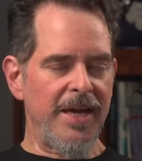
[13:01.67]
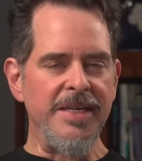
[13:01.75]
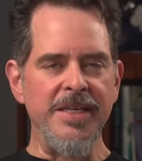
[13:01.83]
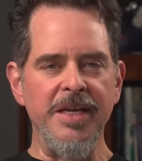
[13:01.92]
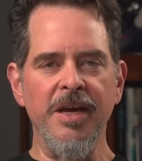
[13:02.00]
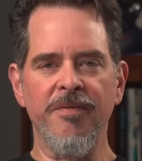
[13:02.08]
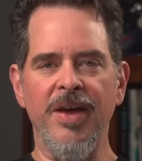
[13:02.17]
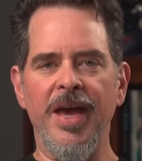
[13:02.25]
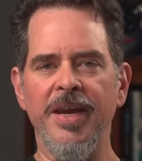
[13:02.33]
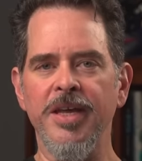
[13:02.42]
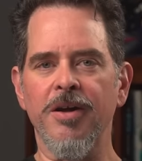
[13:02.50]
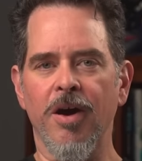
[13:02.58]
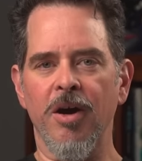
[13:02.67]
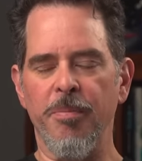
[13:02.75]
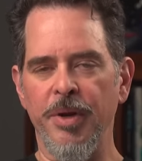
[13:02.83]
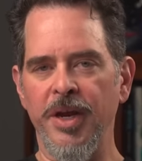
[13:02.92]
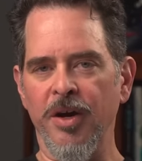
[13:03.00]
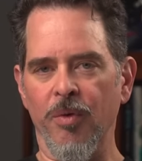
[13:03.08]
idea of any car
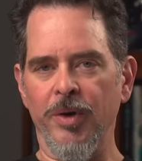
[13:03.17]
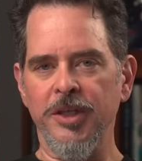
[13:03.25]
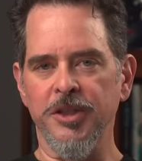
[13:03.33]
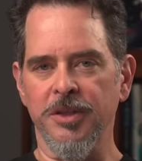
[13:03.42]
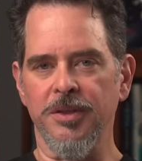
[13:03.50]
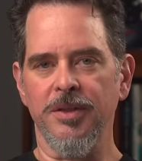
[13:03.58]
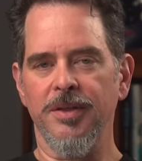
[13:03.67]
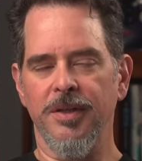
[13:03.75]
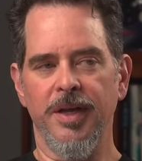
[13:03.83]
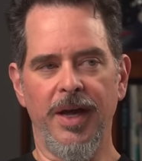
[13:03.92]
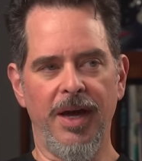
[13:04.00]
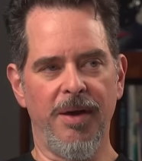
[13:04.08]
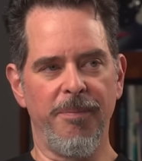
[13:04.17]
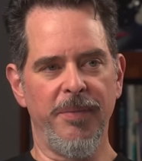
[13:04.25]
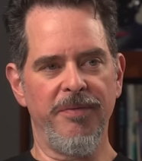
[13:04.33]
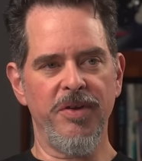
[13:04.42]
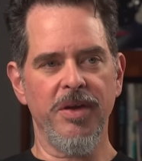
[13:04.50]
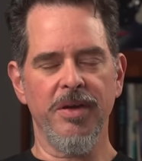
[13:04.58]
being original,
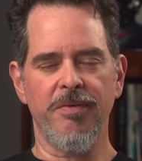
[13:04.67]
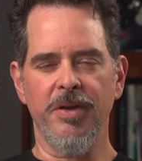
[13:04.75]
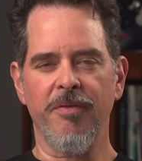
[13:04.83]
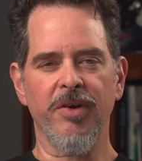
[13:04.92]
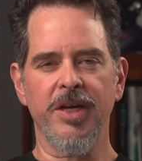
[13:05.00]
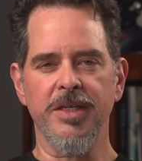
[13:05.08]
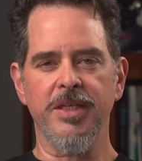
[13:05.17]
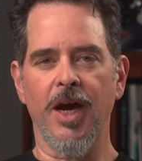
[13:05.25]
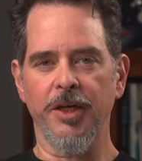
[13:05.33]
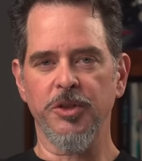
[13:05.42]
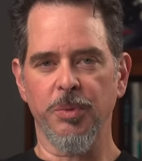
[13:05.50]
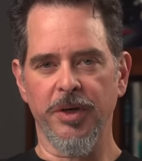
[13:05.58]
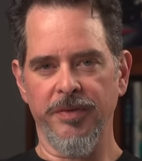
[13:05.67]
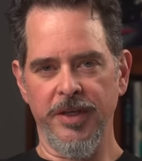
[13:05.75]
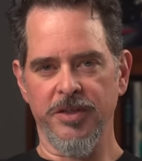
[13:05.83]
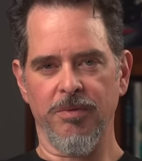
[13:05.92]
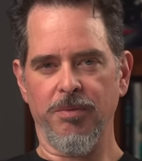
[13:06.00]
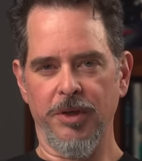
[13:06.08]
if you ever can touch one of
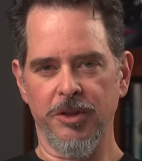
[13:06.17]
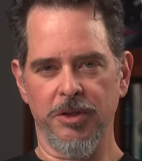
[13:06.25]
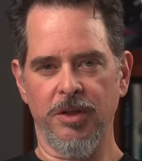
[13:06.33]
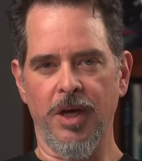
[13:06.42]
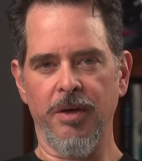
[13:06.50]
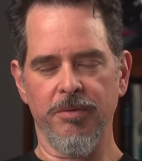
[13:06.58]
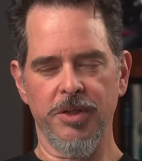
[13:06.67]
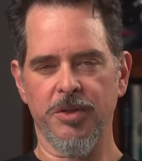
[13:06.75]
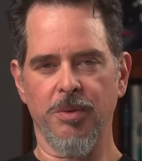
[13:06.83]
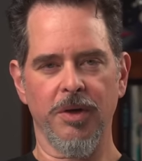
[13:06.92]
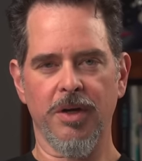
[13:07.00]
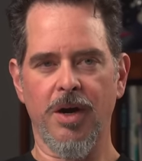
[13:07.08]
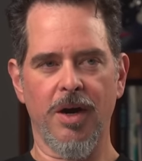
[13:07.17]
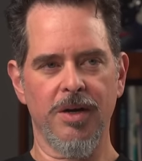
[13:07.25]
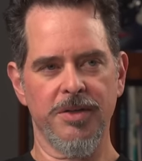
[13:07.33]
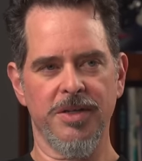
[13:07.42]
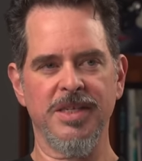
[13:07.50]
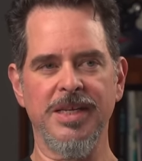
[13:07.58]
these original unrestored
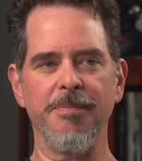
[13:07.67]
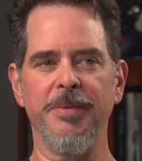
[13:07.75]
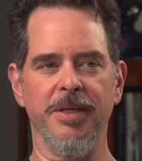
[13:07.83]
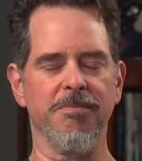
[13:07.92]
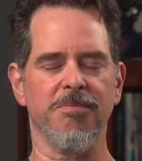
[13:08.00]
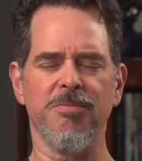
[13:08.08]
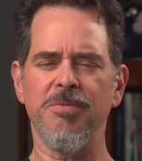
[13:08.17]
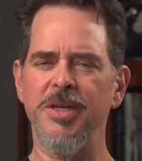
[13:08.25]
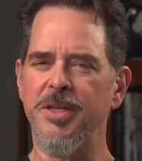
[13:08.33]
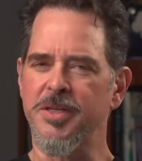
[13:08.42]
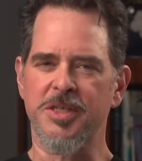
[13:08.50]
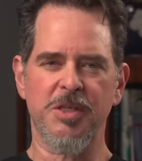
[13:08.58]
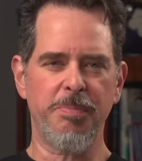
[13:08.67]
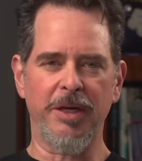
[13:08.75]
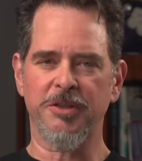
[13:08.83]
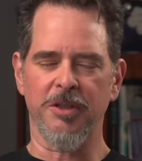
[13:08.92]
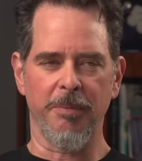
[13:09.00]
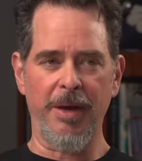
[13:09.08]
cars, there's something really
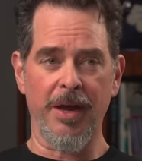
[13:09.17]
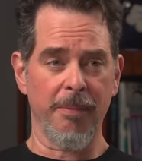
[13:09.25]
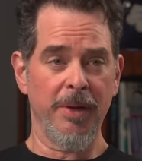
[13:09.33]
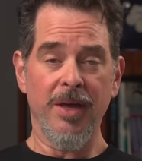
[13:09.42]
special about them